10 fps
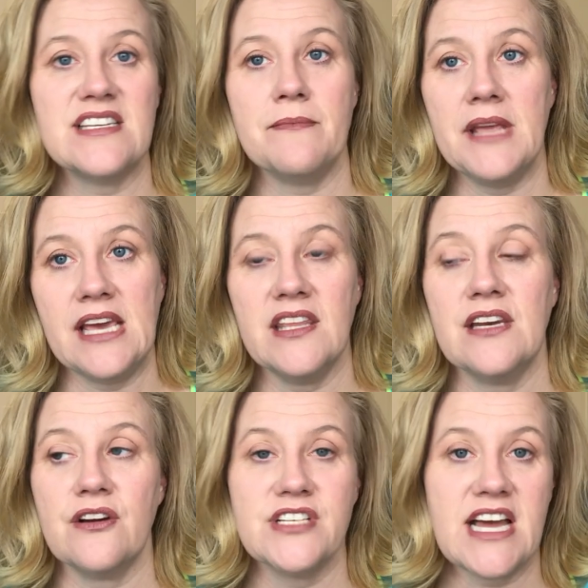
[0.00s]
to mail
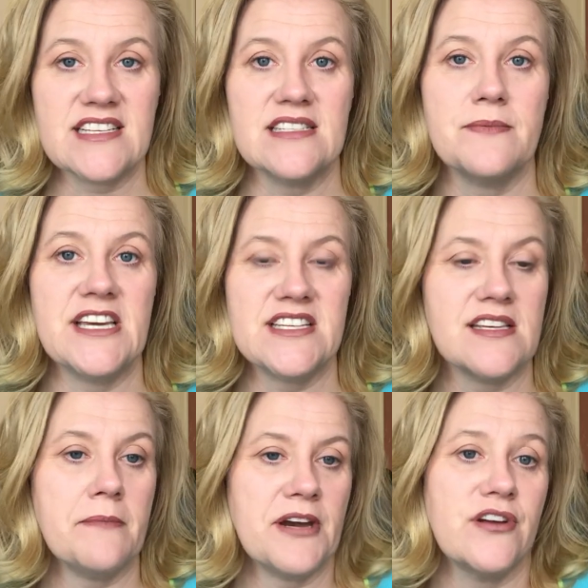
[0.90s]
in our taxes because
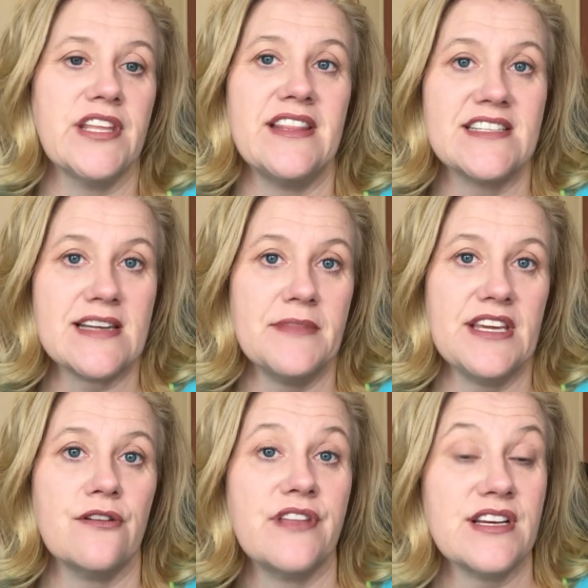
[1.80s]
apparently this time of the
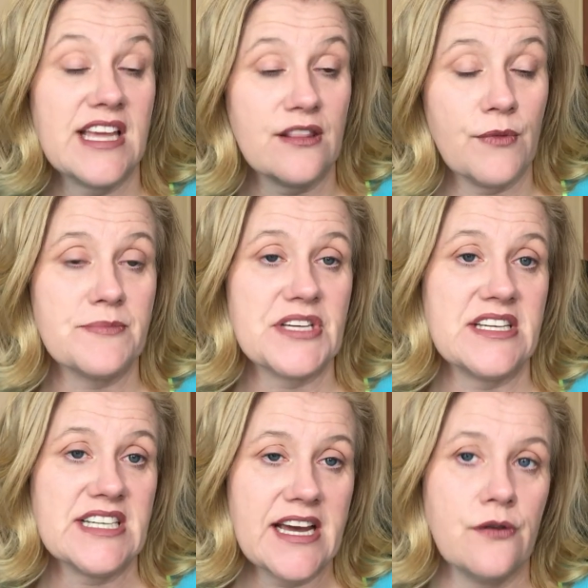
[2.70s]
year they take the
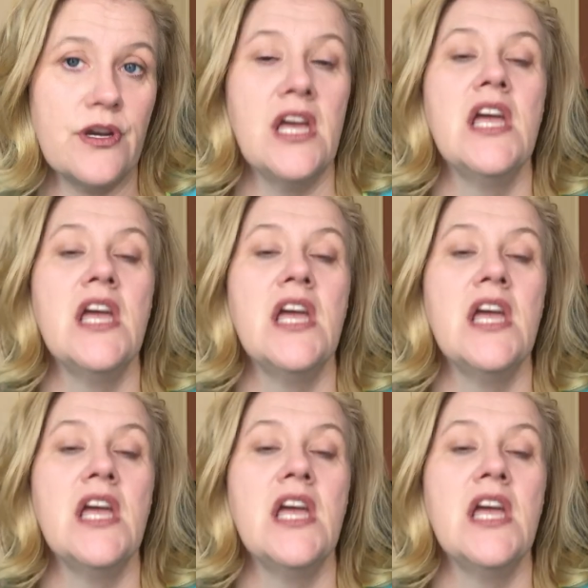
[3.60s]
website down,